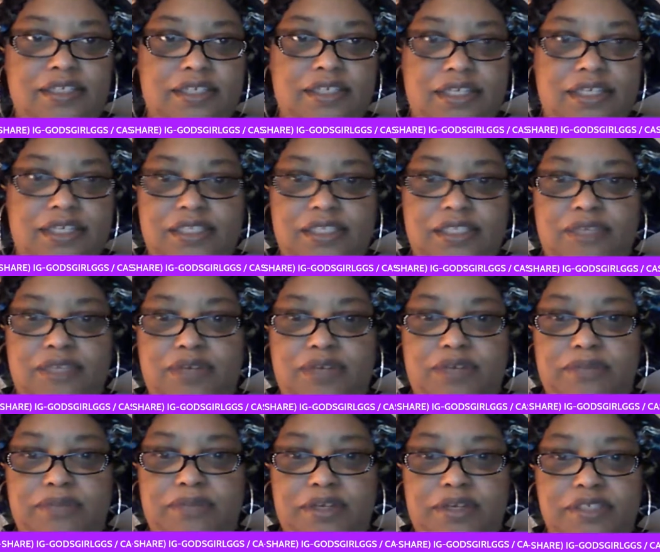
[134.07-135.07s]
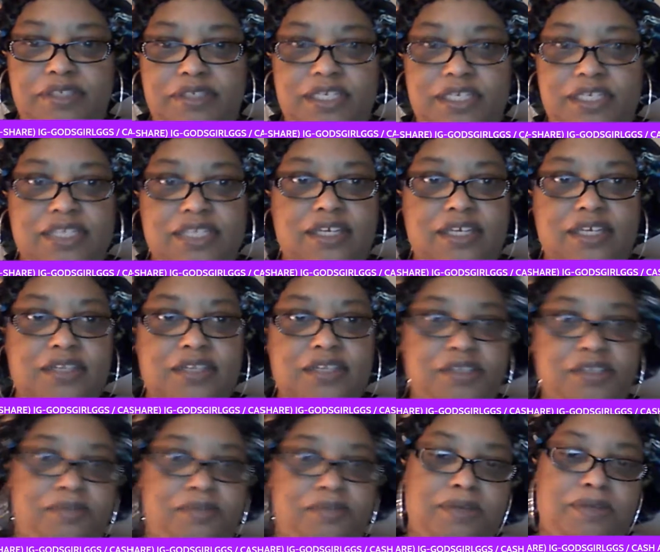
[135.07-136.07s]
I see one person. I saw
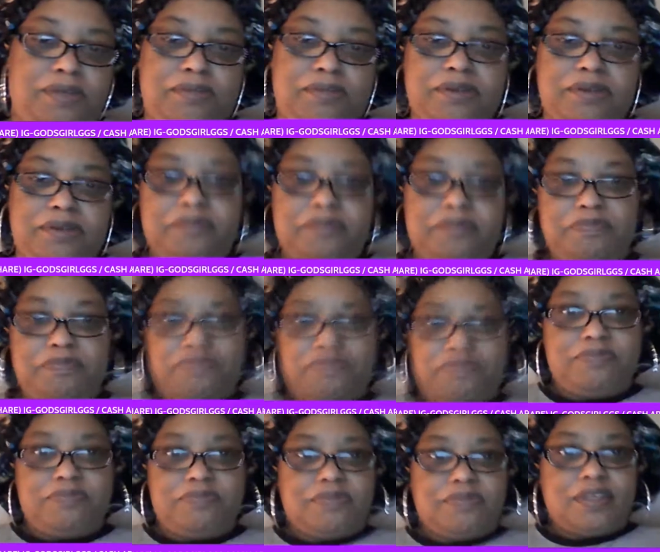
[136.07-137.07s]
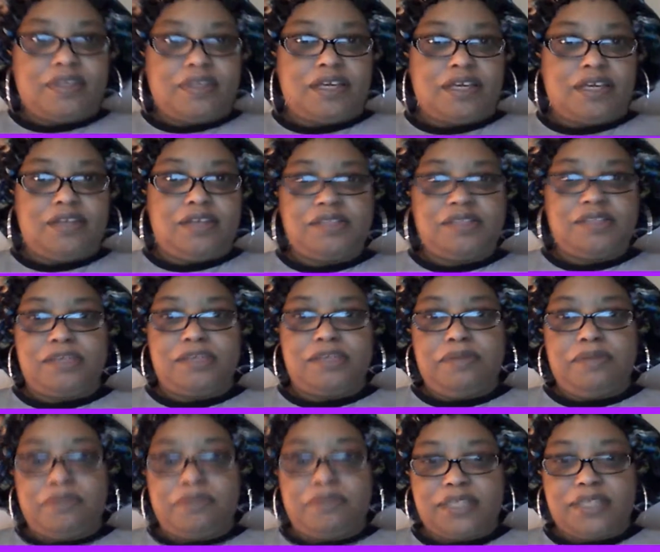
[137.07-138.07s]
two people. I know some
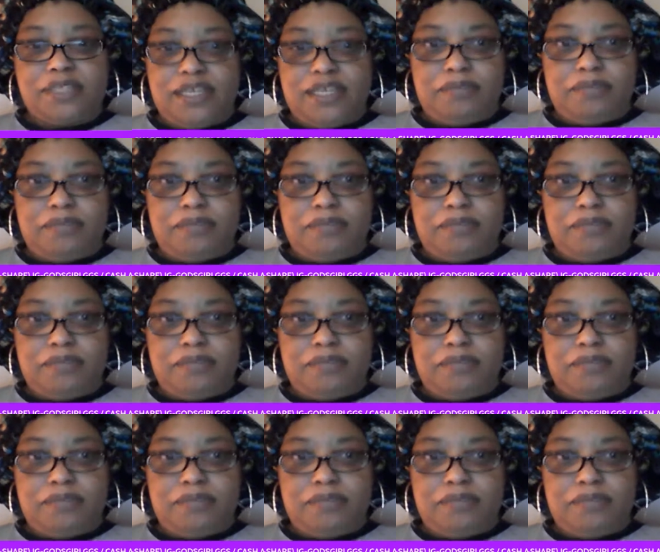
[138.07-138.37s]
people stay in the